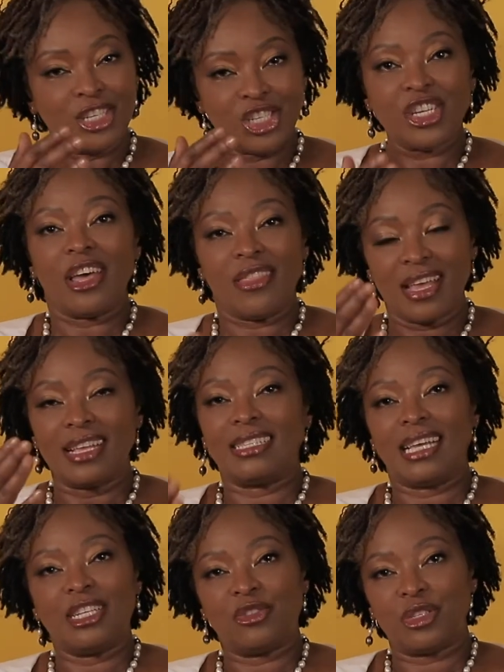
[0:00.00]
share the
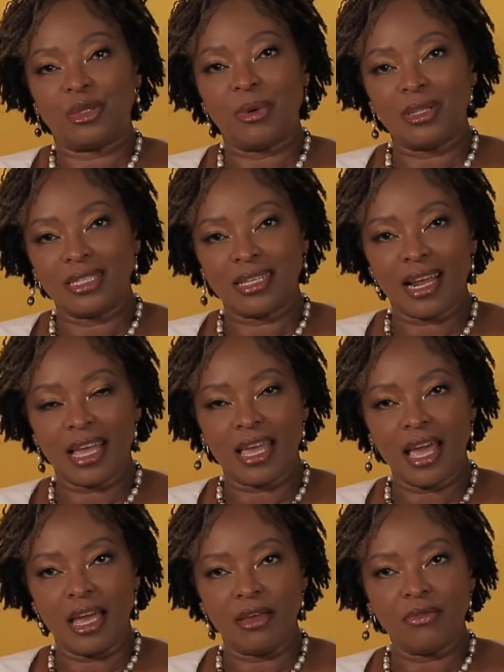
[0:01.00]
exact response that I
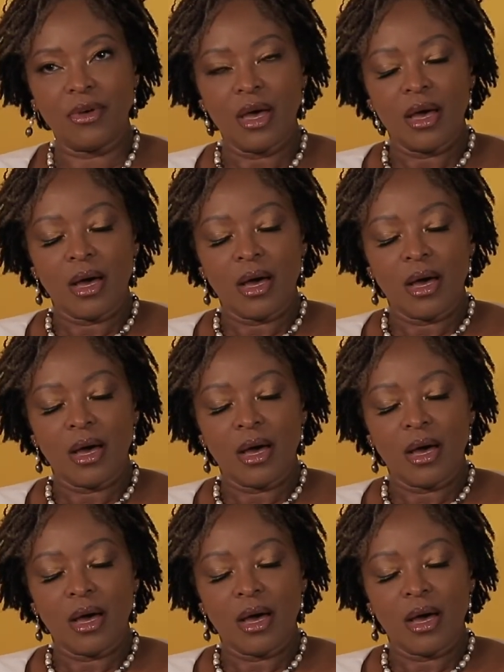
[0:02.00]
gave.